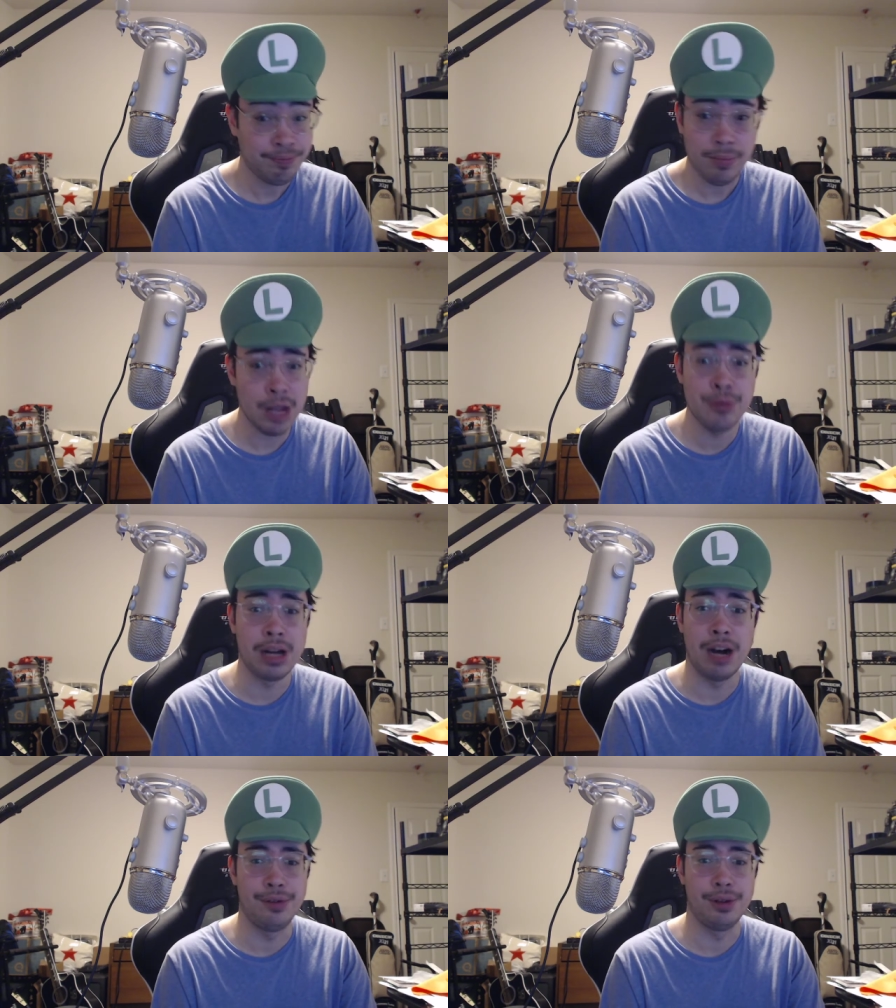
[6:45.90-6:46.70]
It was
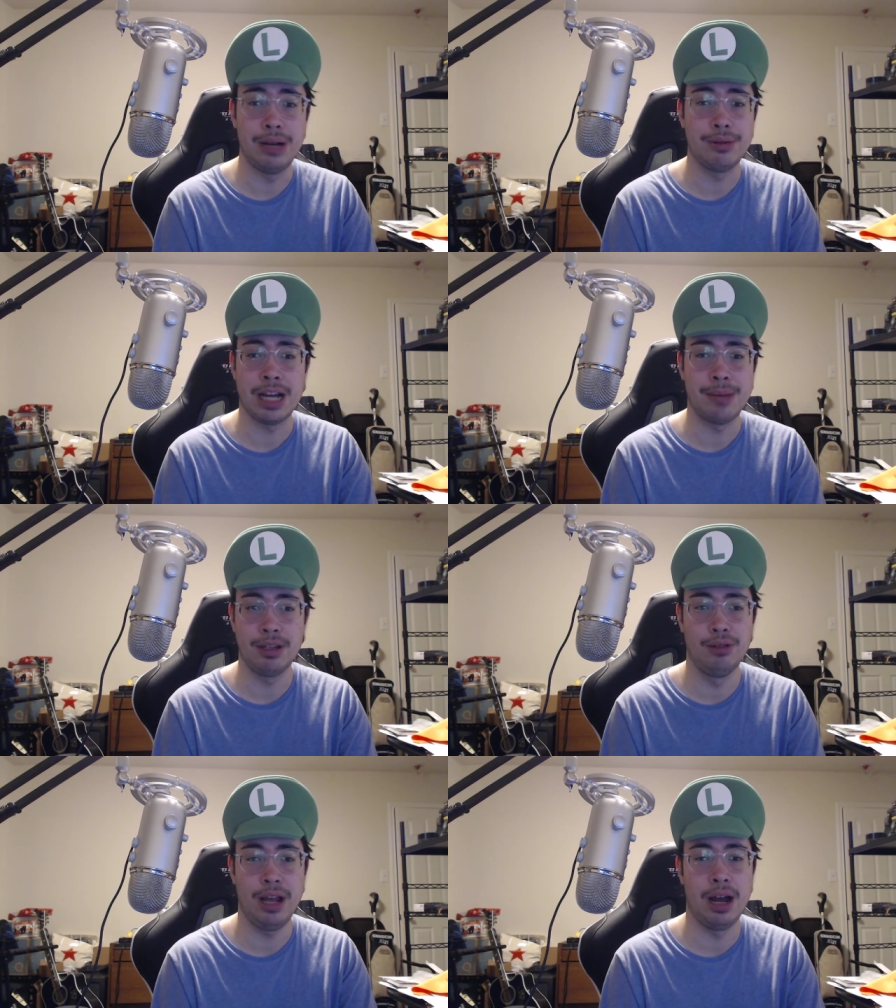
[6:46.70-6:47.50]
awful. It was
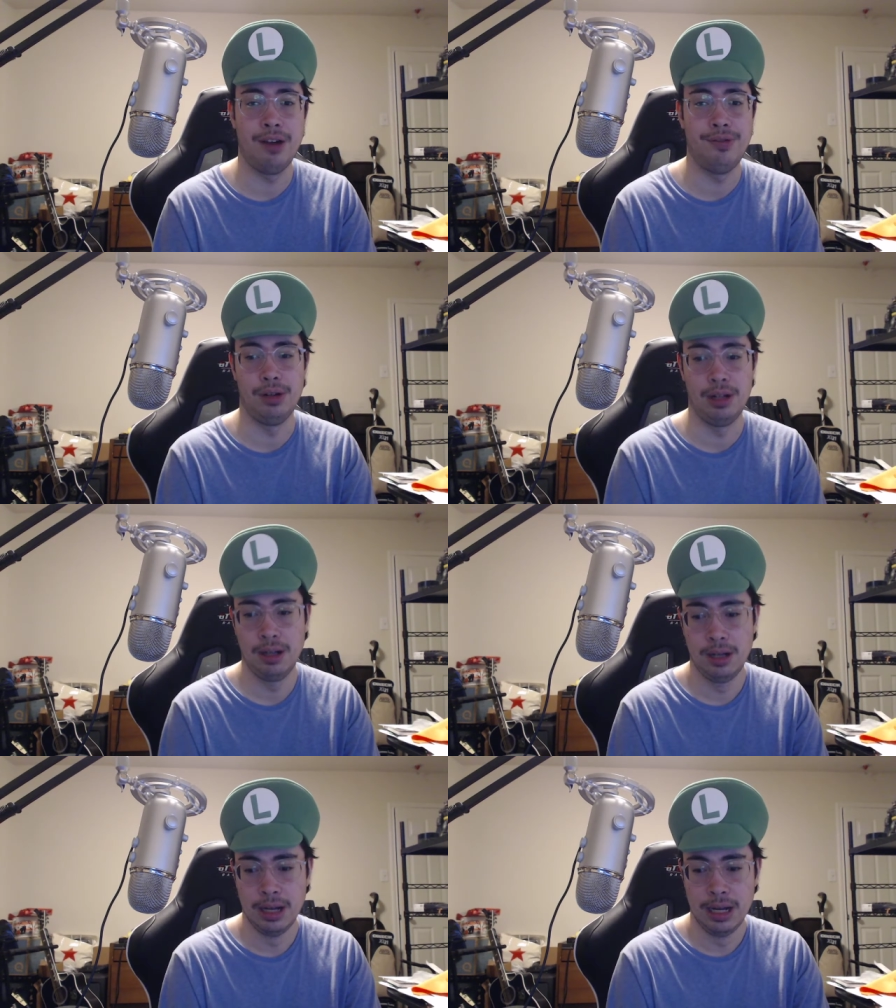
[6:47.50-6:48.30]
absolutely awful.
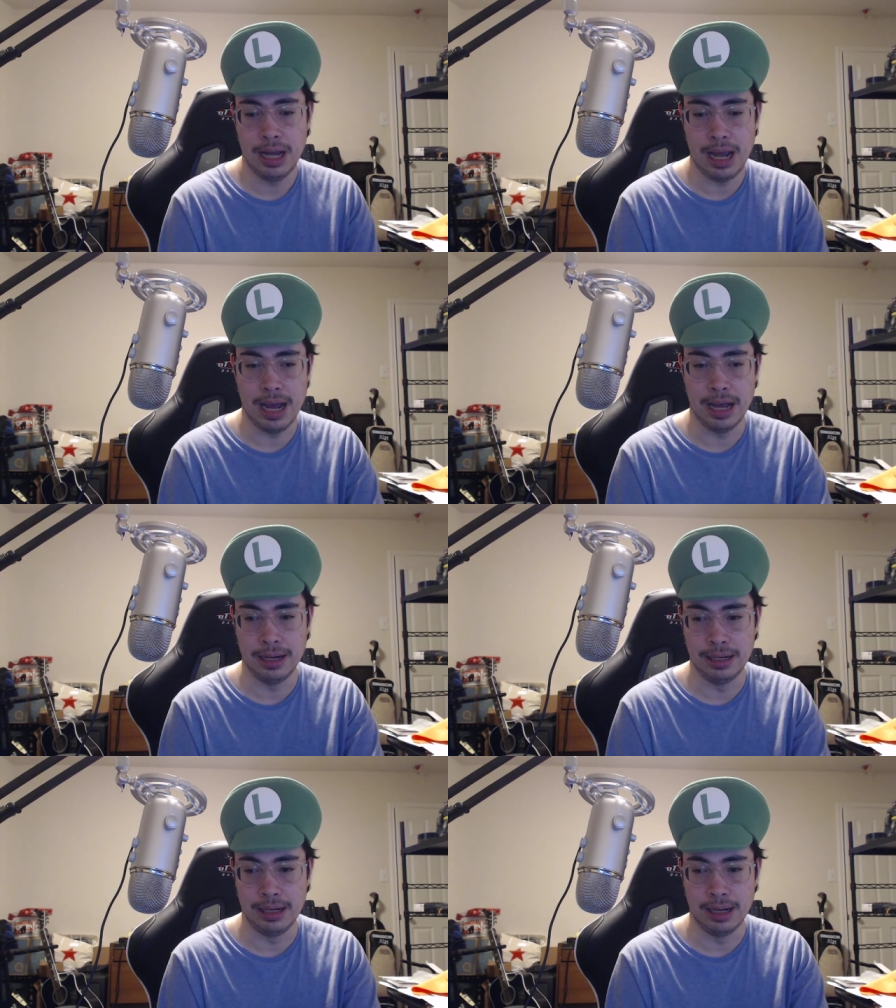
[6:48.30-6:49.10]

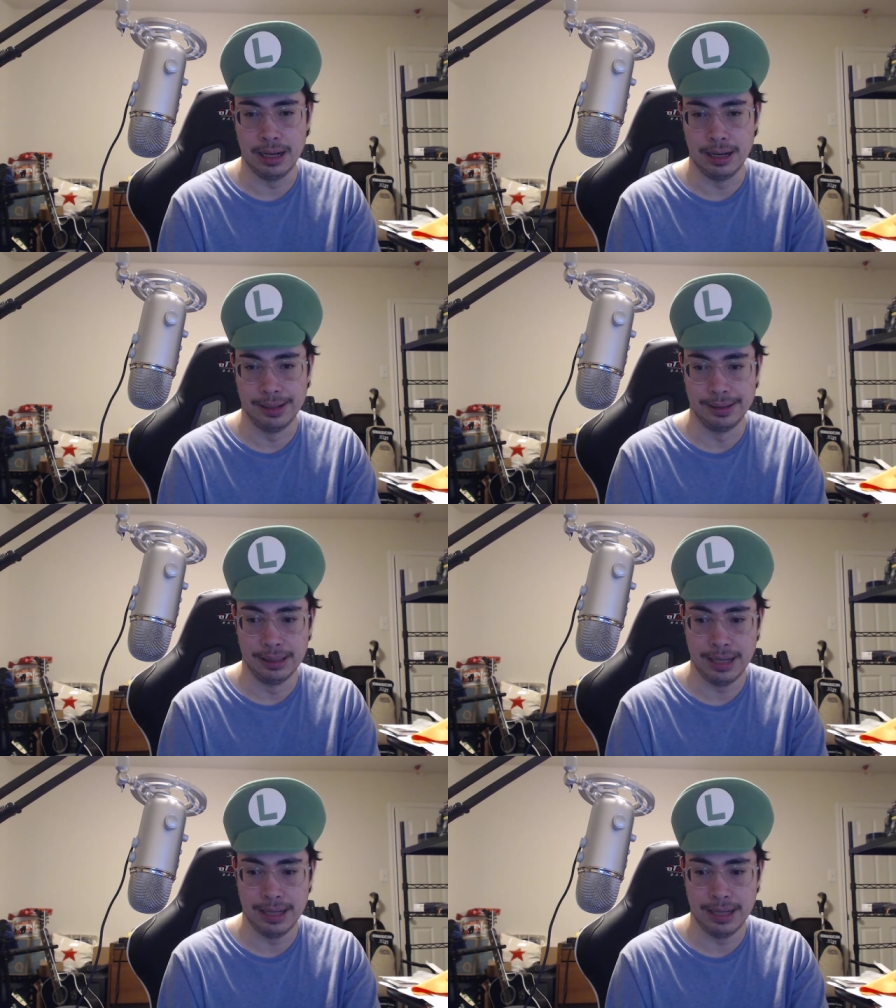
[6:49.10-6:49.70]
And uh,